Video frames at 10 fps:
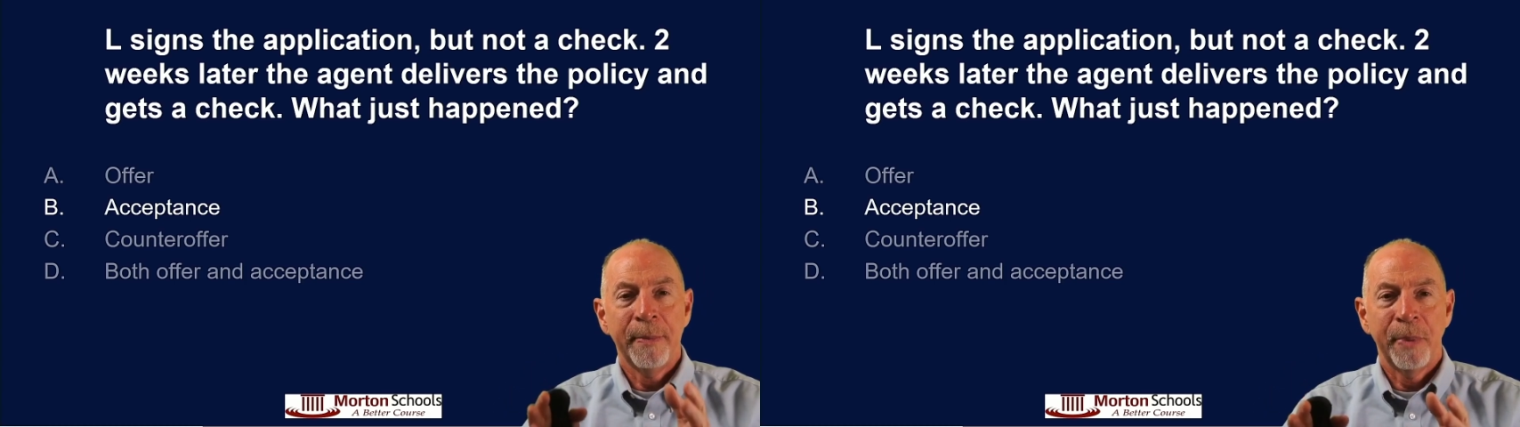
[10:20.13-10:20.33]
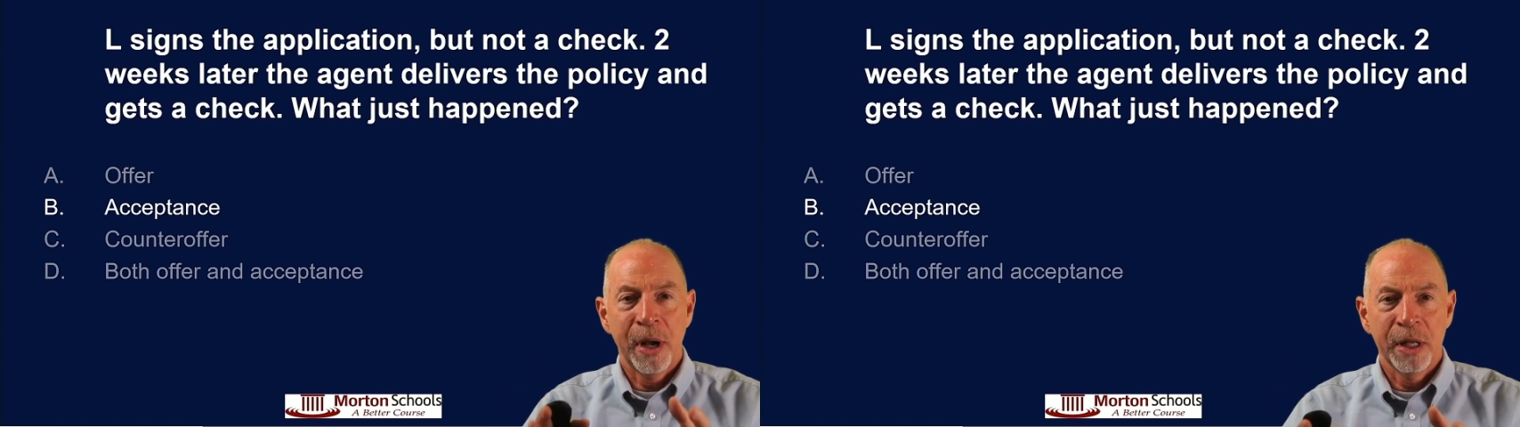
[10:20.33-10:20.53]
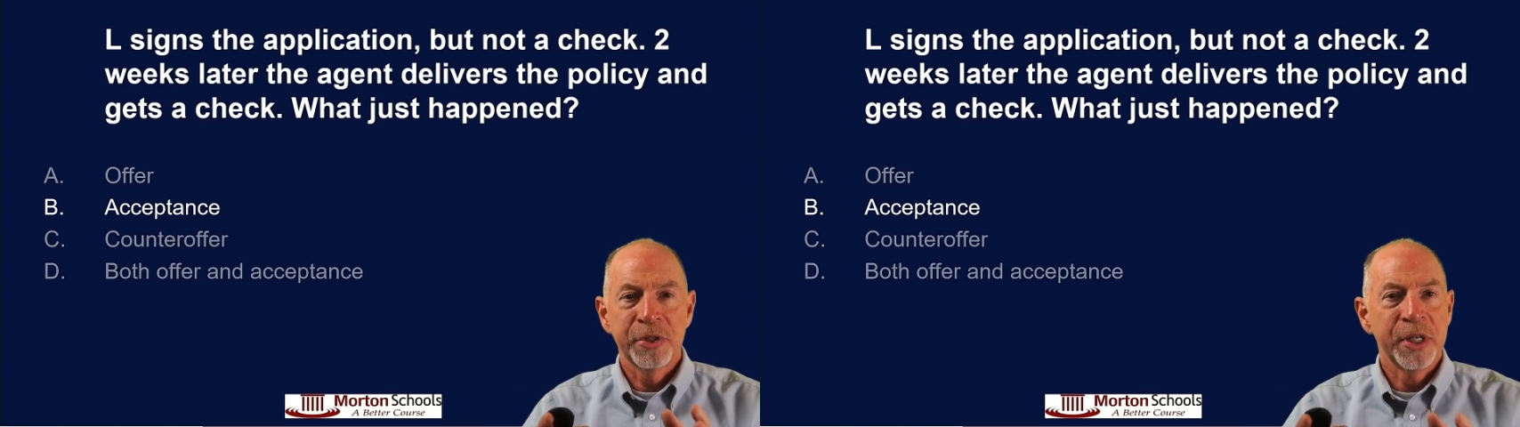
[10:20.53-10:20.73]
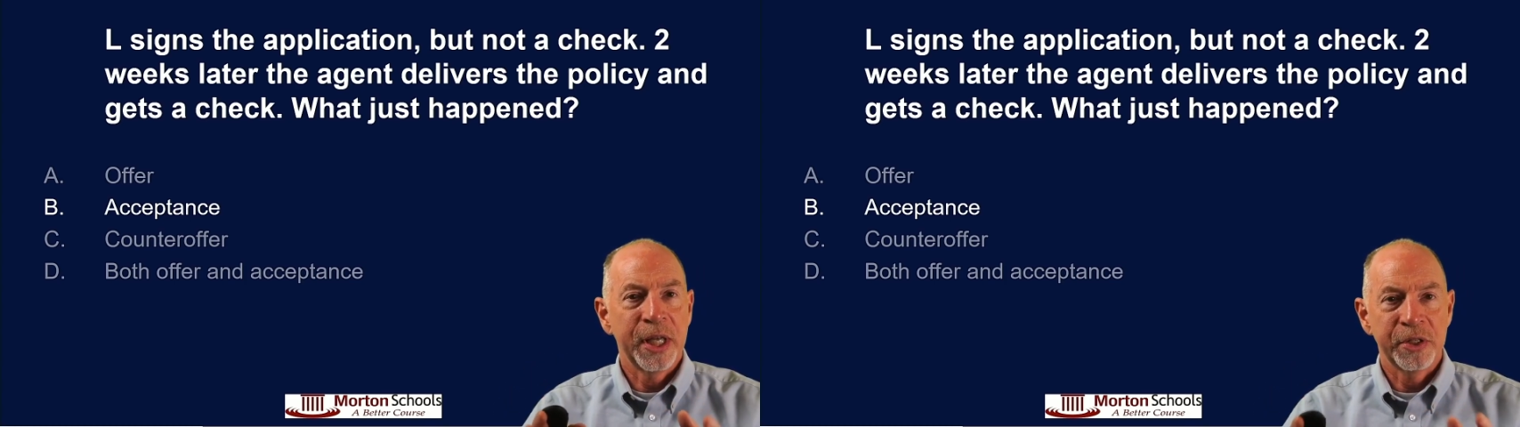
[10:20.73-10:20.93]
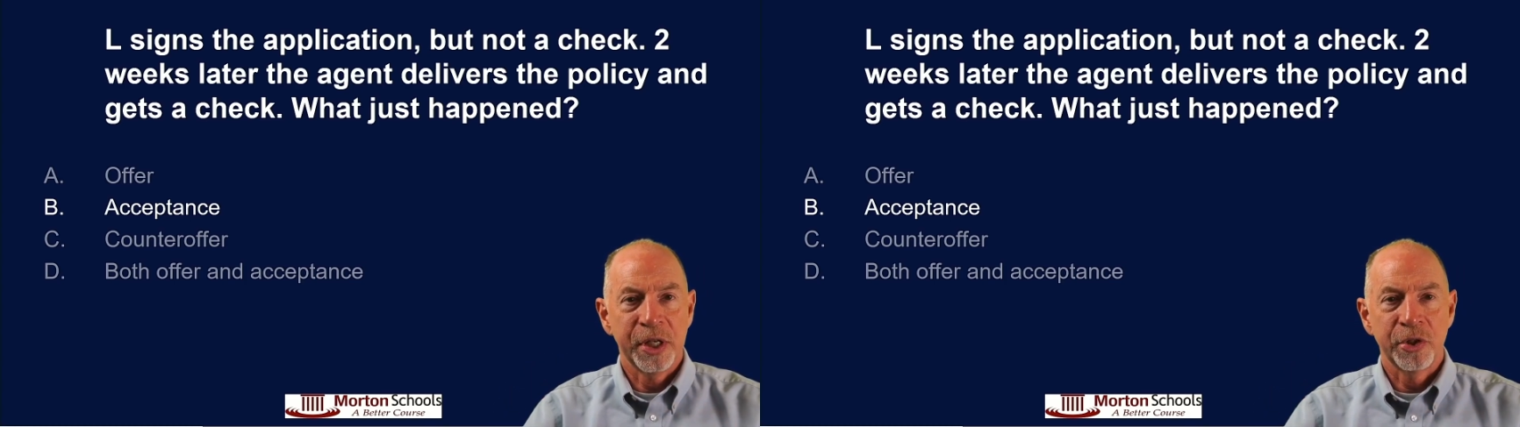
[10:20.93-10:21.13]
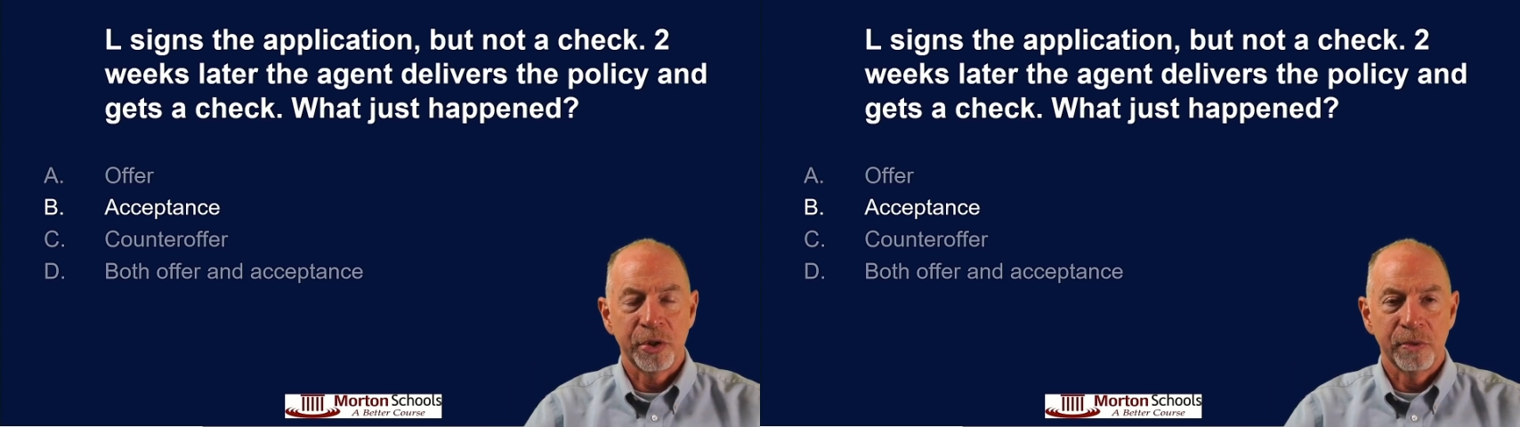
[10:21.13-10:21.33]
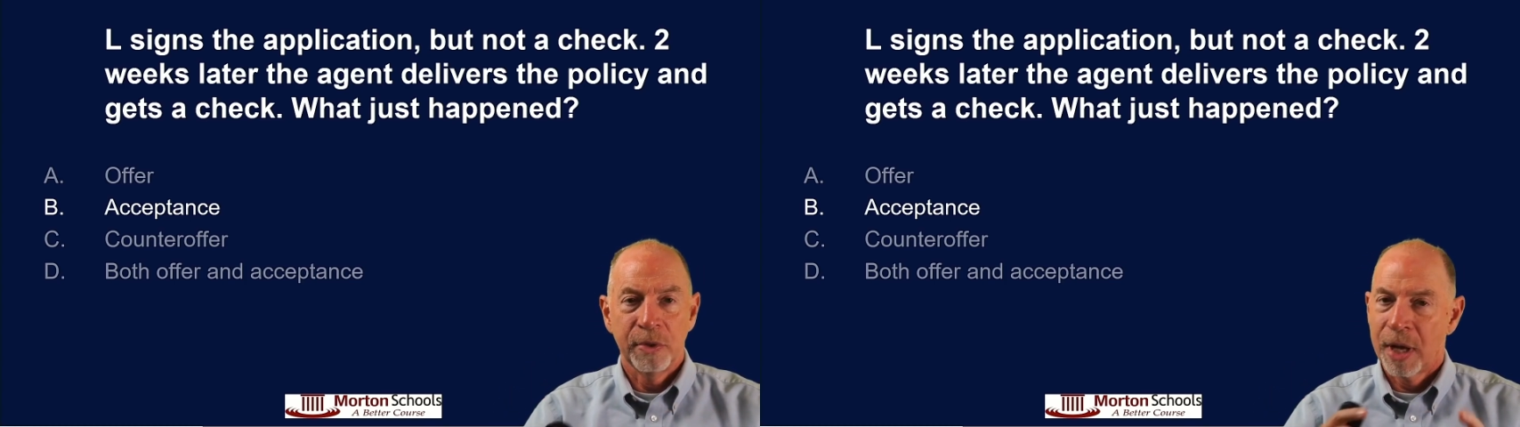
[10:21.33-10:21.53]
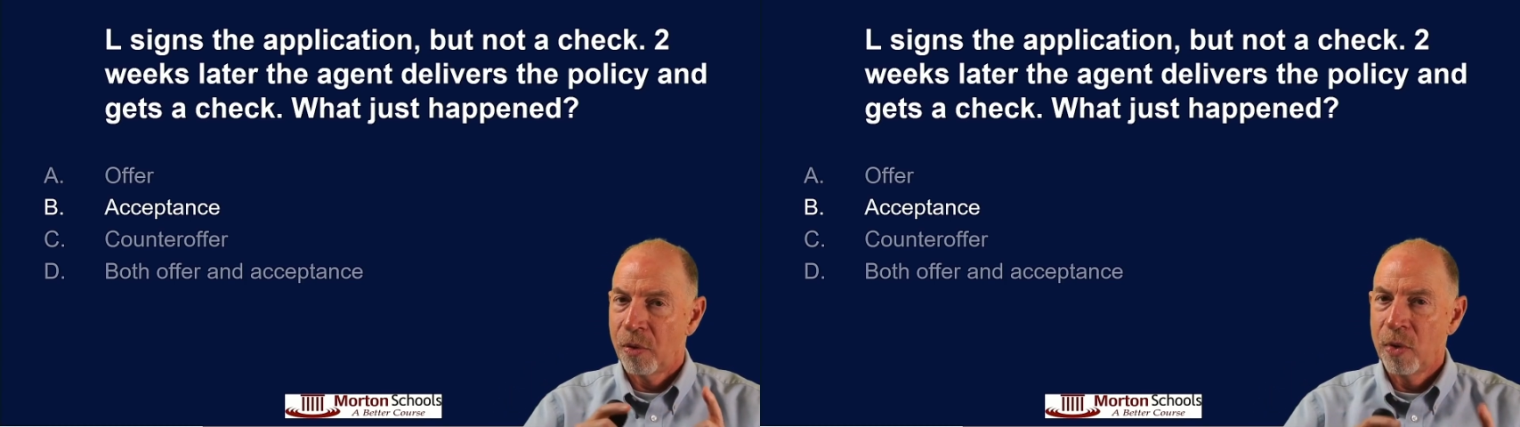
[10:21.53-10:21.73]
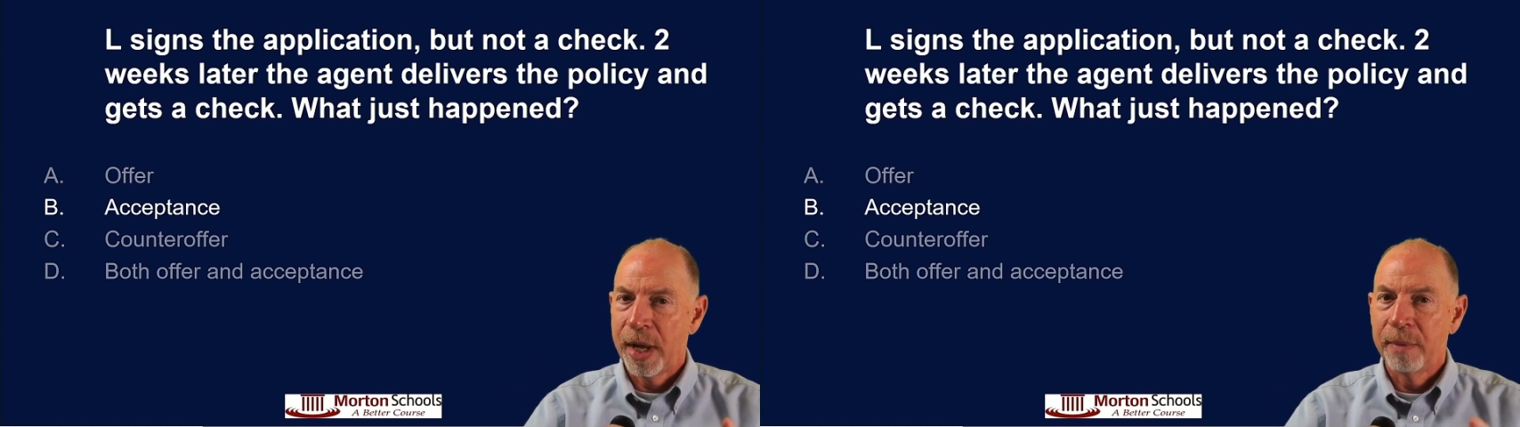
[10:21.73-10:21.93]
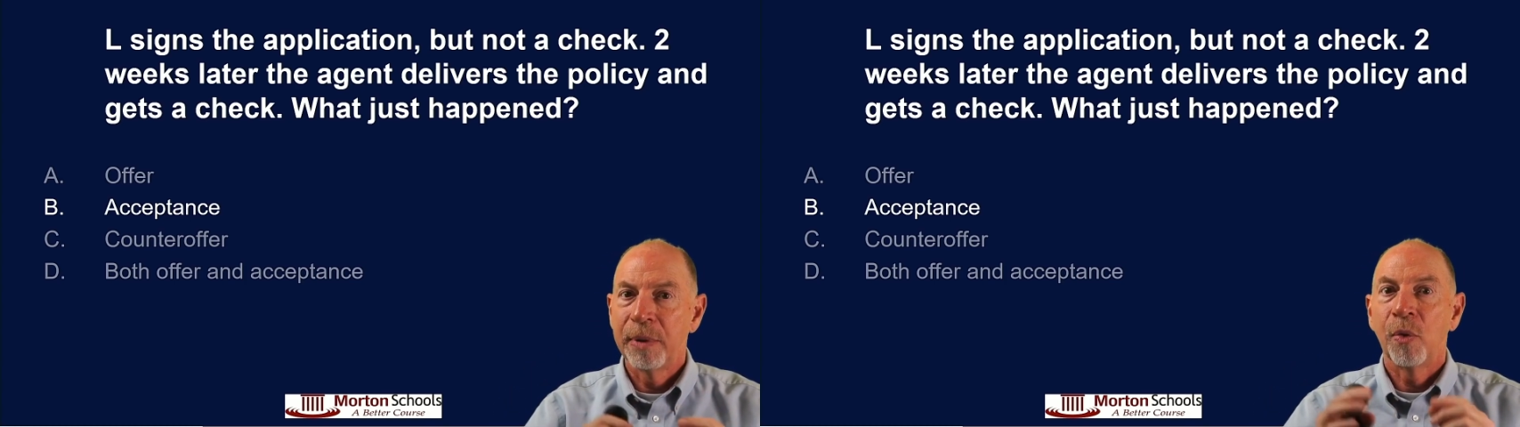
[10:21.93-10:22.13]
a policy gets issued. Not
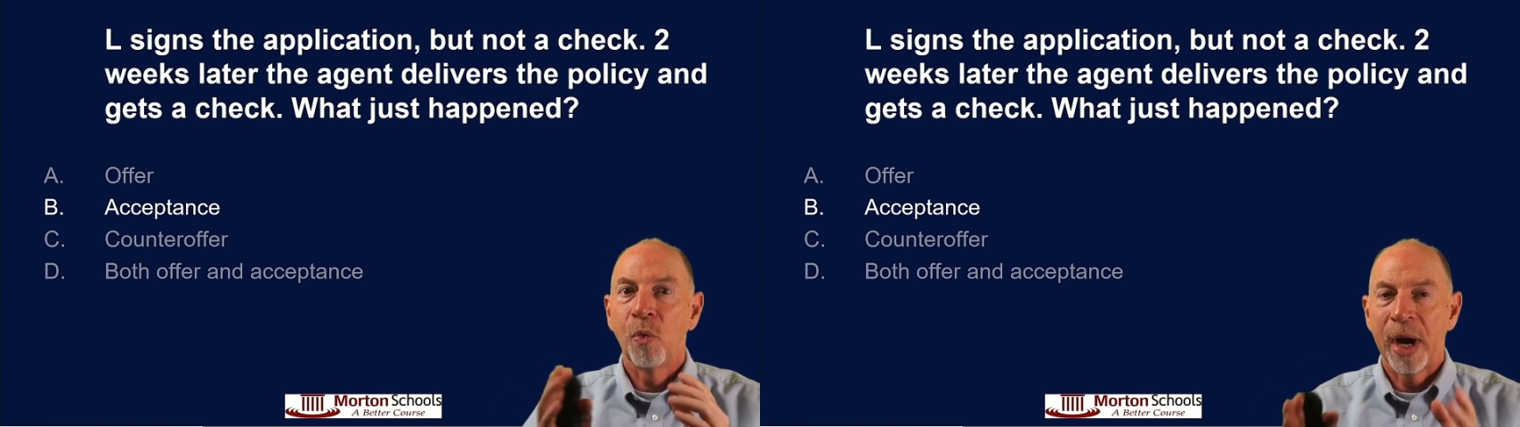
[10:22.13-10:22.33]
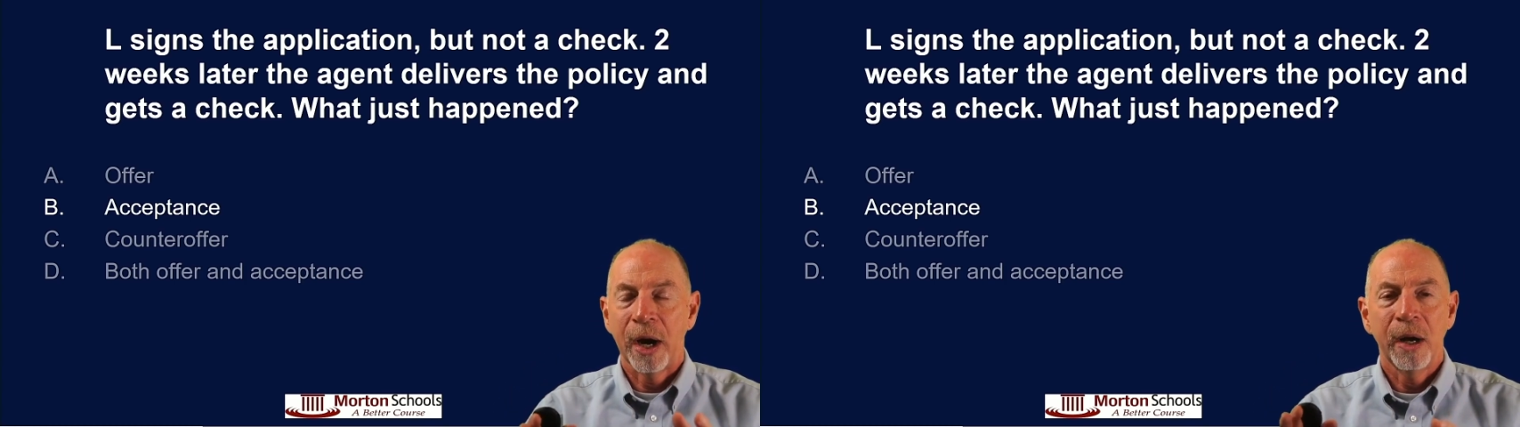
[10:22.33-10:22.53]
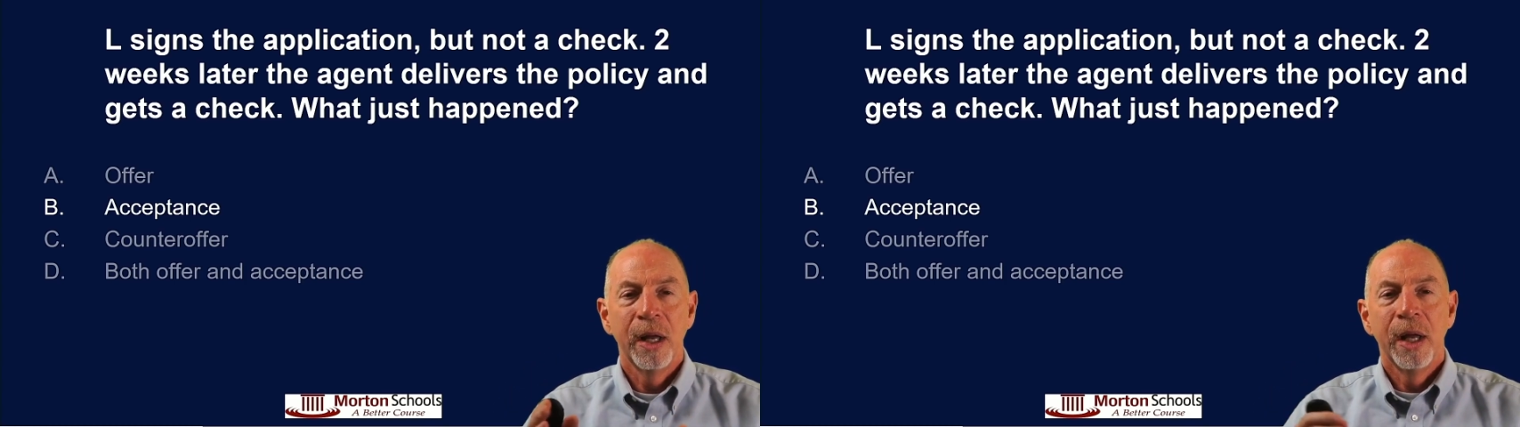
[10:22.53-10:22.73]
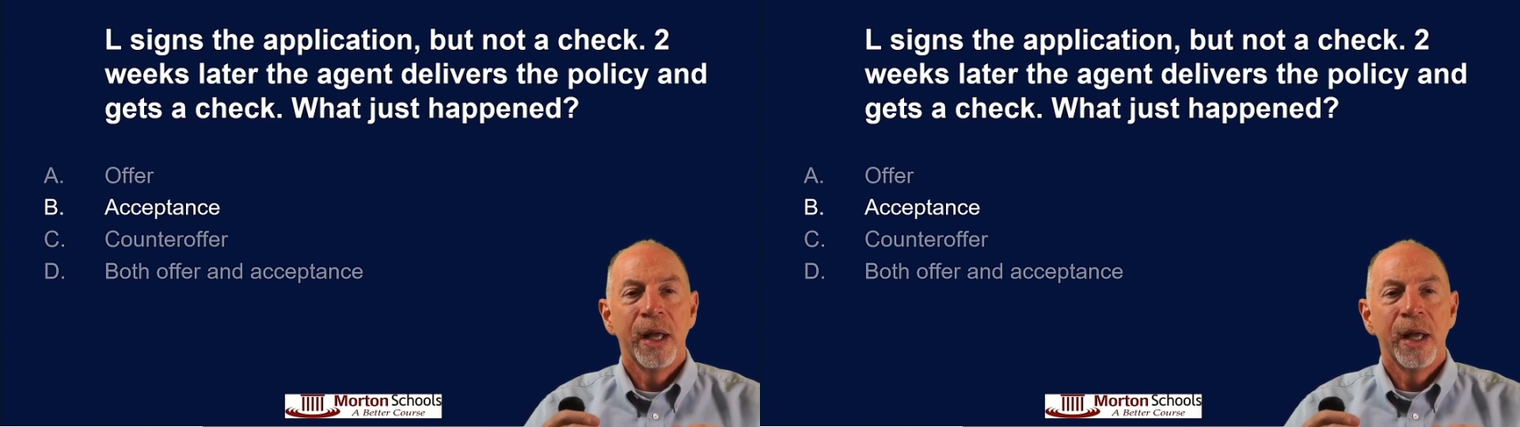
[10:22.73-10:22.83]
when, but where.